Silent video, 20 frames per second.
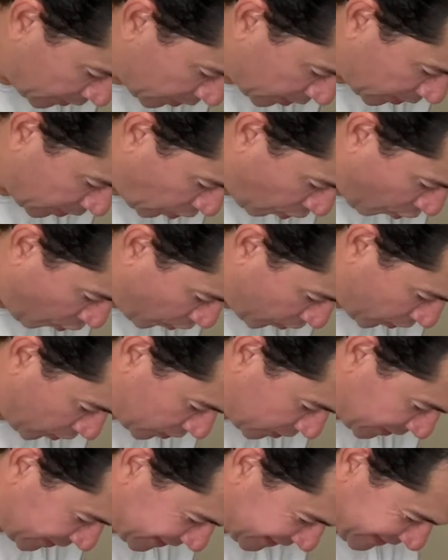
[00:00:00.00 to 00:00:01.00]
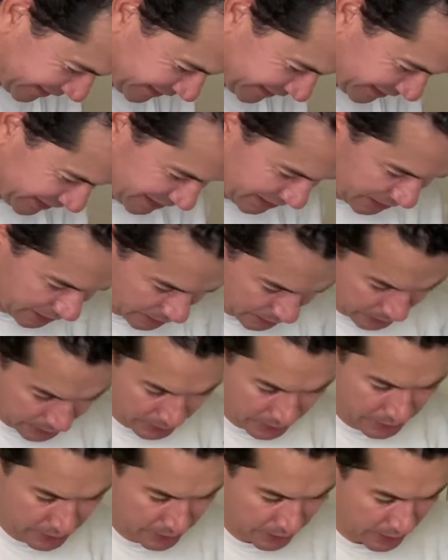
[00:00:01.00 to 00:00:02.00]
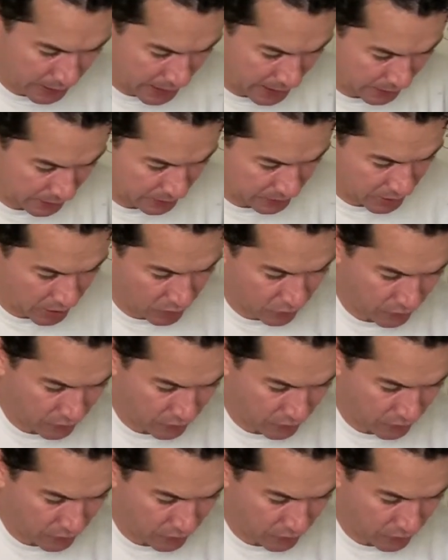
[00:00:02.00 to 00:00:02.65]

the corners, like so.